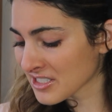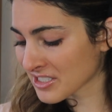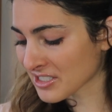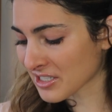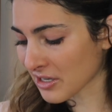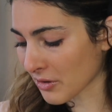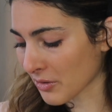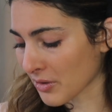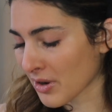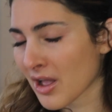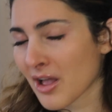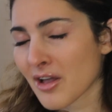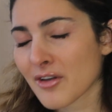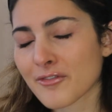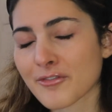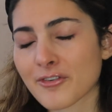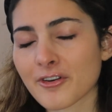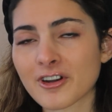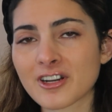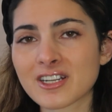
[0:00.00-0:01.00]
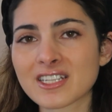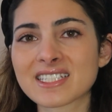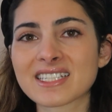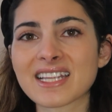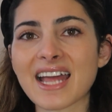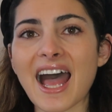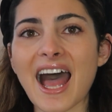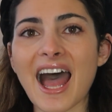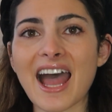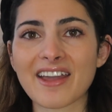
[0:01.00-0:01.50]
So first,
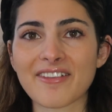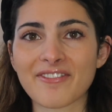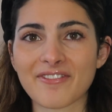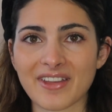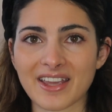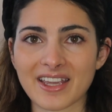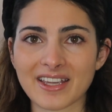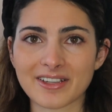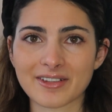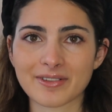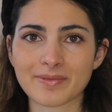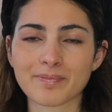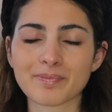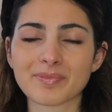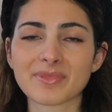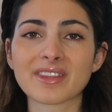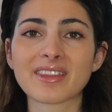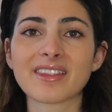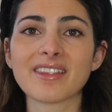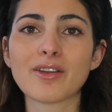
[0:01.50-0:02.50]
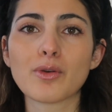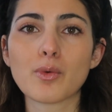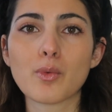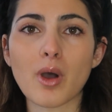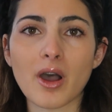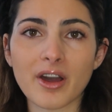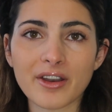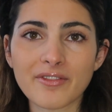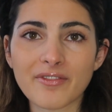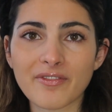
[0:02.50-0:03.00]
I think
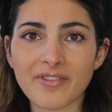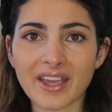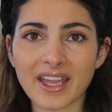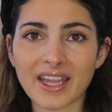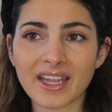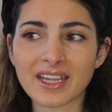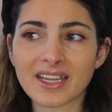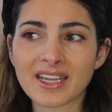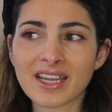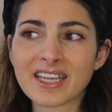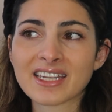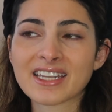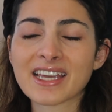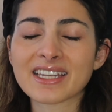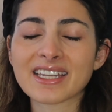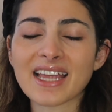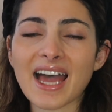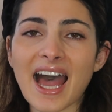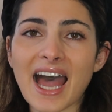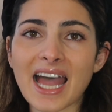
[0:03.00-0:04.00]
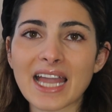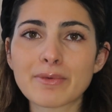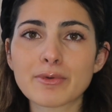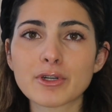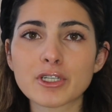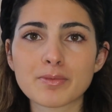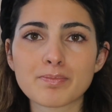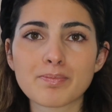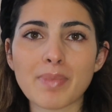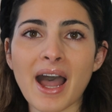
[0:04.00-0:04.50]
one thing that I
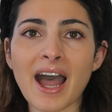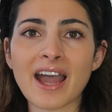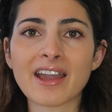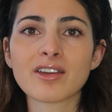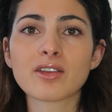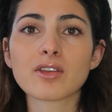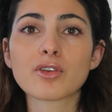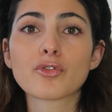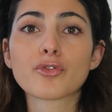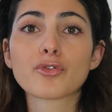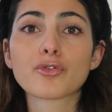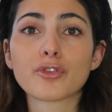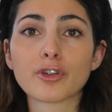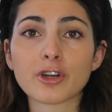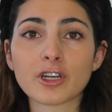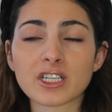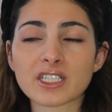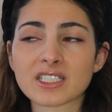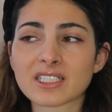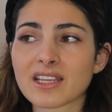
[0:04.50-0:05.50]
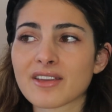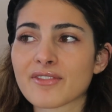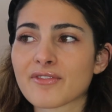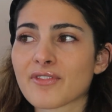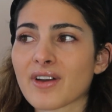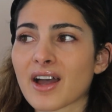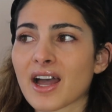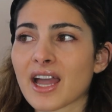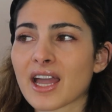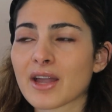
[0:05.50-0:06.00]
would buy first if
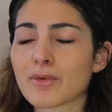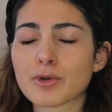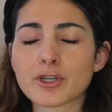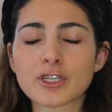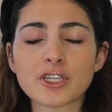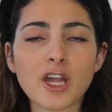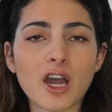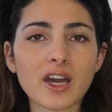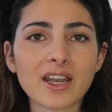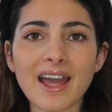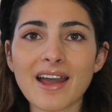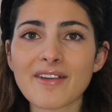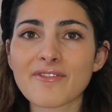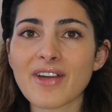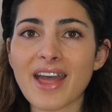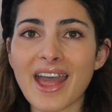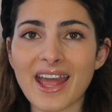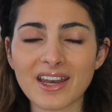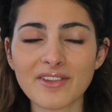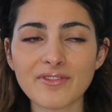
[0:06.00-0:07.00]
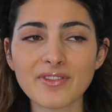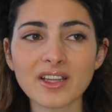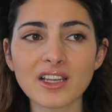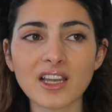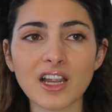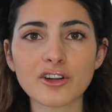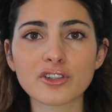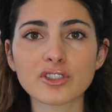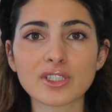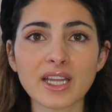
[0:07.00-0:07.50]
I would not have anything
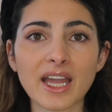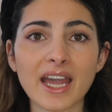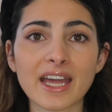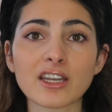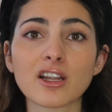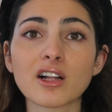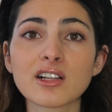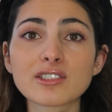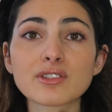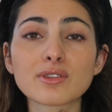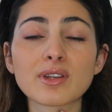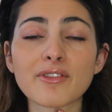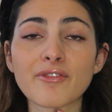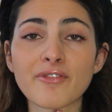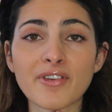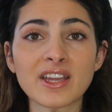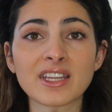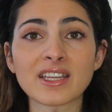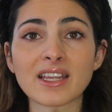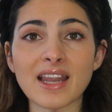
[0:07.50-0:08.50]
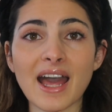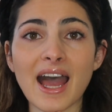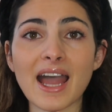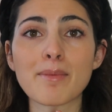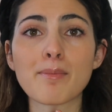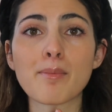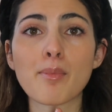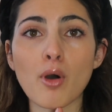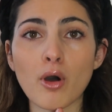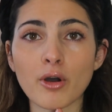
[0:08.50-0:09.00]
luxury, and also the thing that I
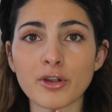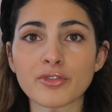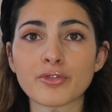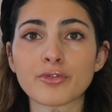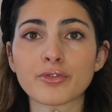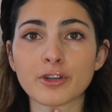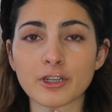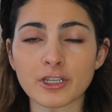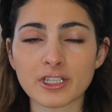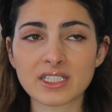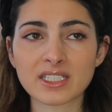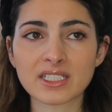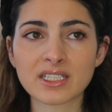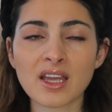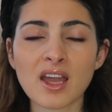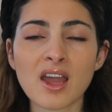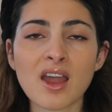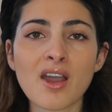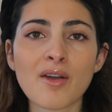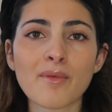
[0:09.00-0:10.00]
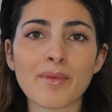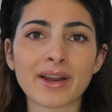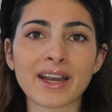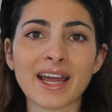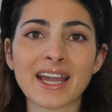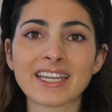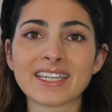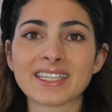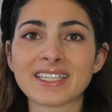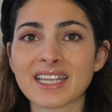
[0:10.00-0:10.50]
bought first when
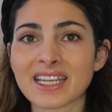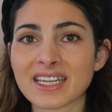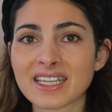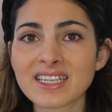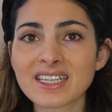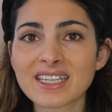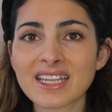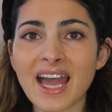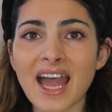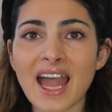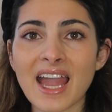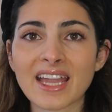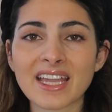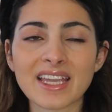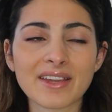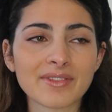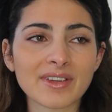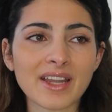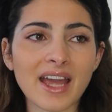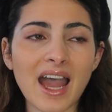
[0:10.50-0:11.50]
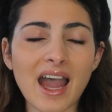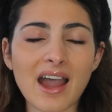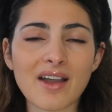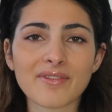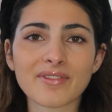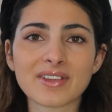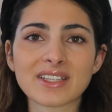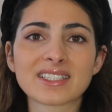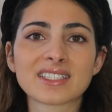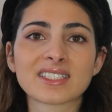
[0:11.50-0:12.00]
I didn't even
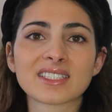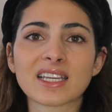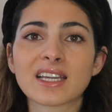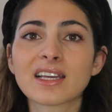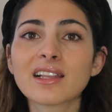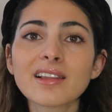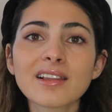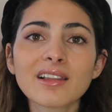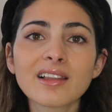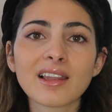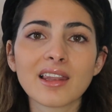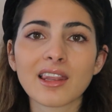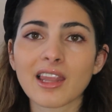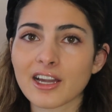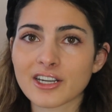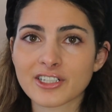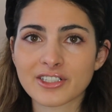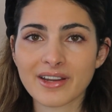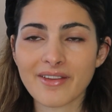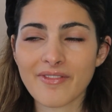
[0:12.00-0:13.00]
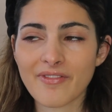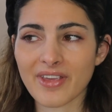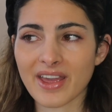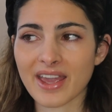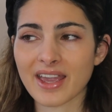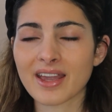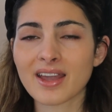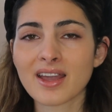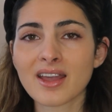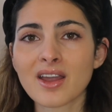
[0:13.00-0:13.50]
have a single luxury
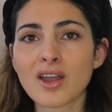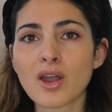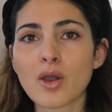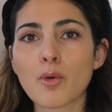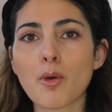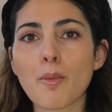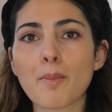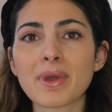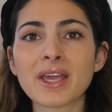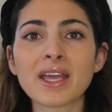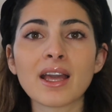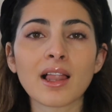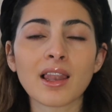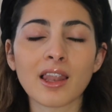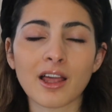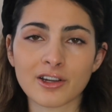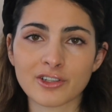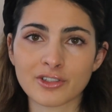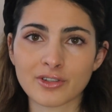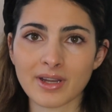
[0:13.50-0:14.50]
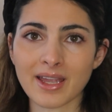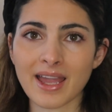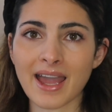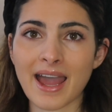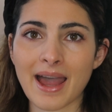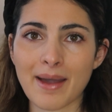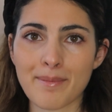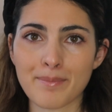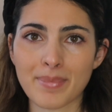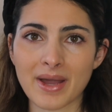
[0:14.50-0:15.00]
thing, would be a luxury
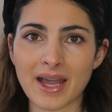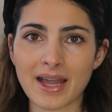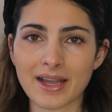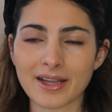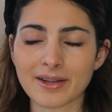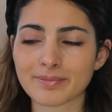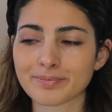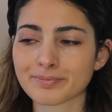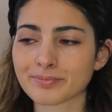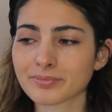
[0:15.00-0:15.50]
handbag.